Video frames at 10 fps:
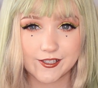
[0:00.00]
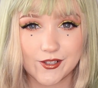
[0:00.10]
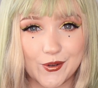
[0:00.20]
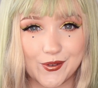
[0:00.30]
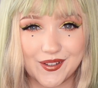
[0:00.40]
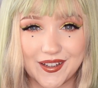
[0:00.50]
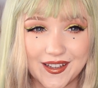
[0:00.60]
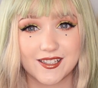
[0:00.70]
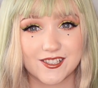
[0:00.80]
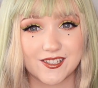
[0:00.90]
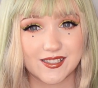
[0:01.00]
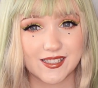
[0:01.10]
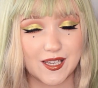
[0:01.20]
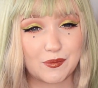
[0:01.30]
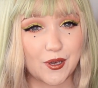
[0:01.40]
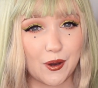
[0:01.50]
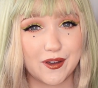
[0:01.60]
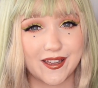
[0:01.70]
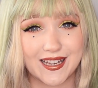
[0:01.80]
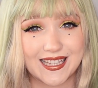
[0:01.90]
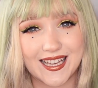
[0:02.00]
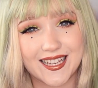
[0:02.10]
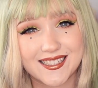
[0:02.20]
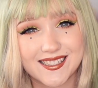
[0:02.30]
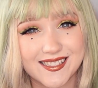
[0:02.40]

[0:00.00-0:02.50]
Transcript: So let's just keep going, I guess.